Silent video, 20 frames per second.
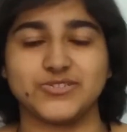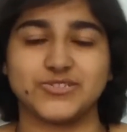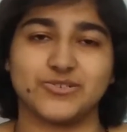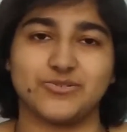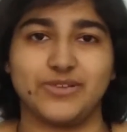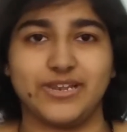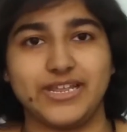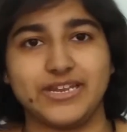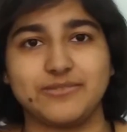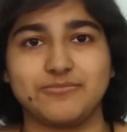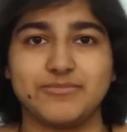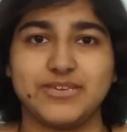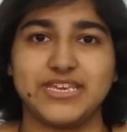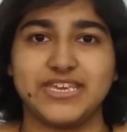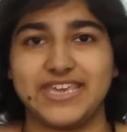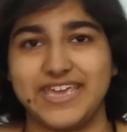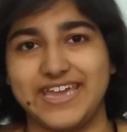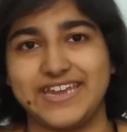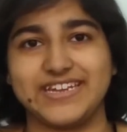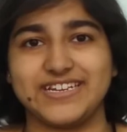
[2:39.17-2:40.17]
so let
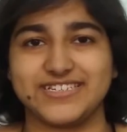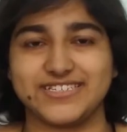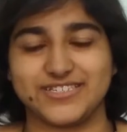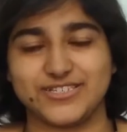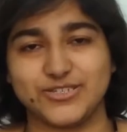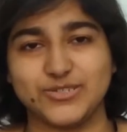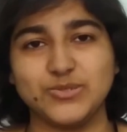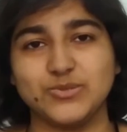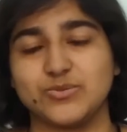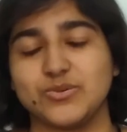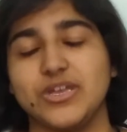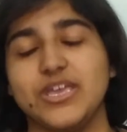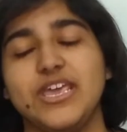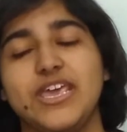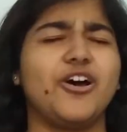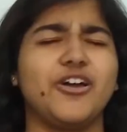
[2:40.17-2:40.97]
me get it too.